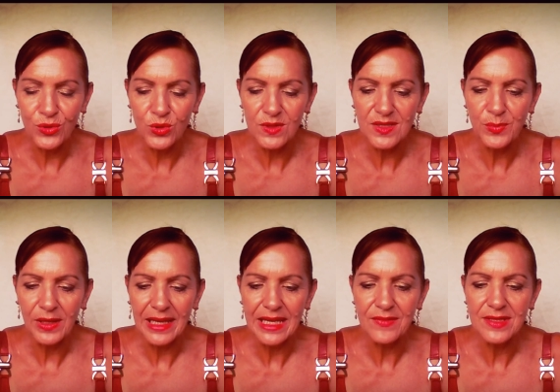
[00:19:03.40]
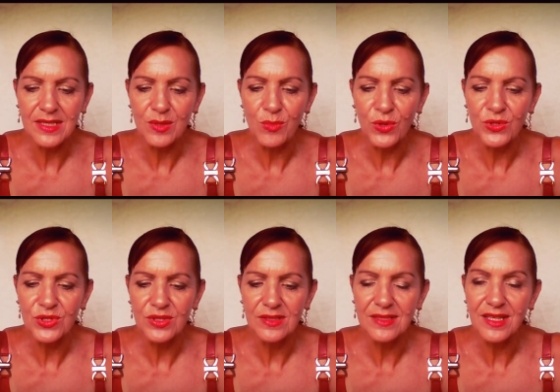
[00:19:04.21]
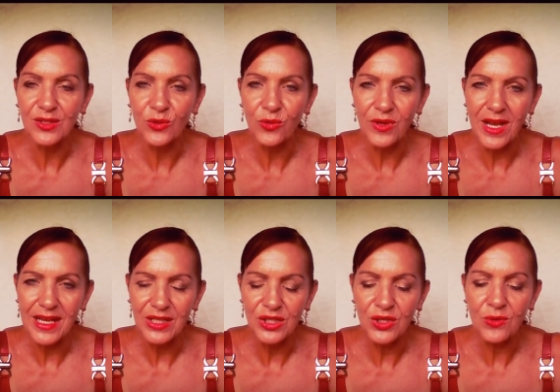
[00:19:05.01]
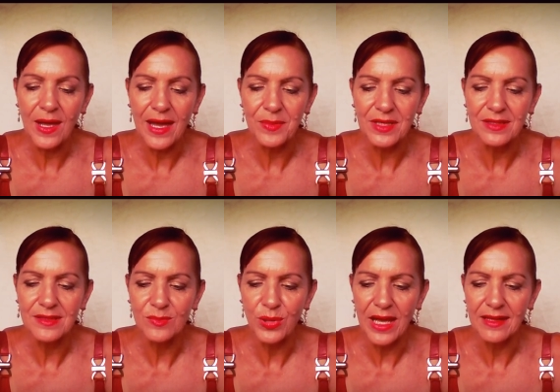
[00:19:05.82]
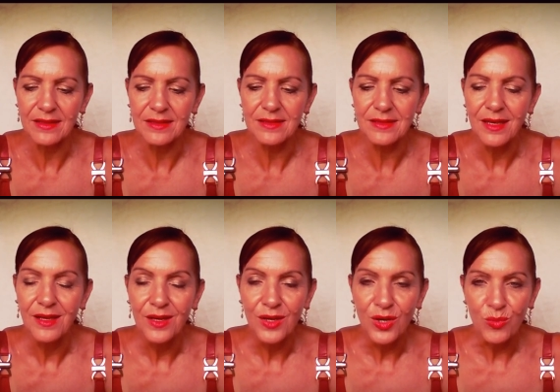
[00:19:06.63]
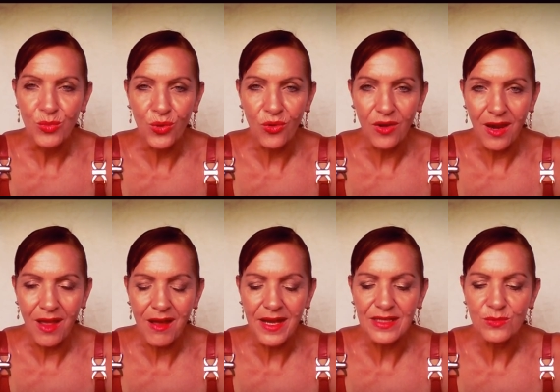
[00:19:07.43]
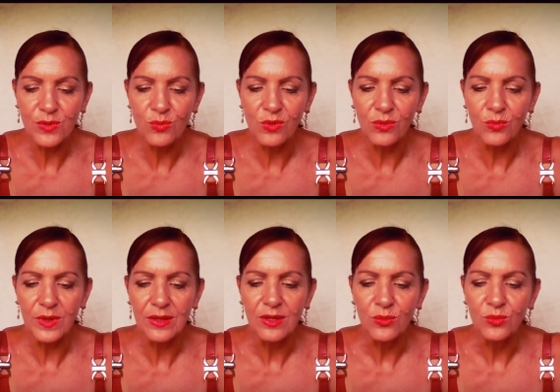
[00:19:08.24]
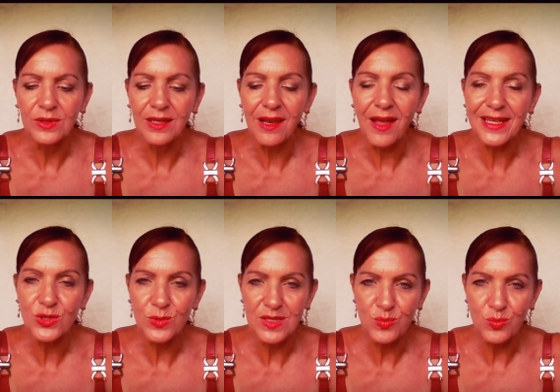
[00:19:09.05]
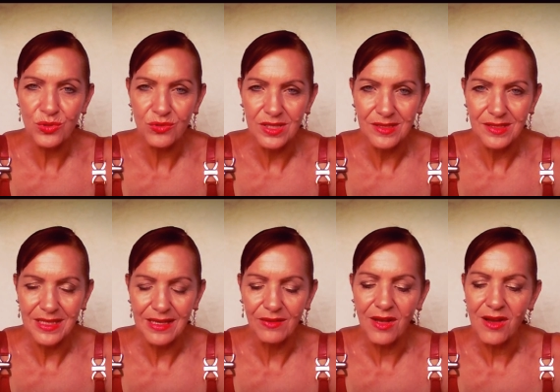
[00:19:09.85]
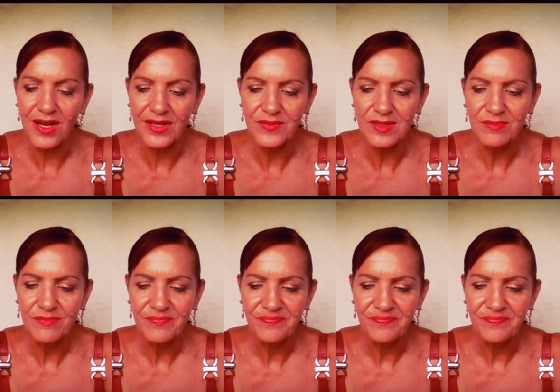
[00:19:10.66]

thoughts, beliefs, and emotions can create new habits and patterns more aligned with what we would like to experience in our lives.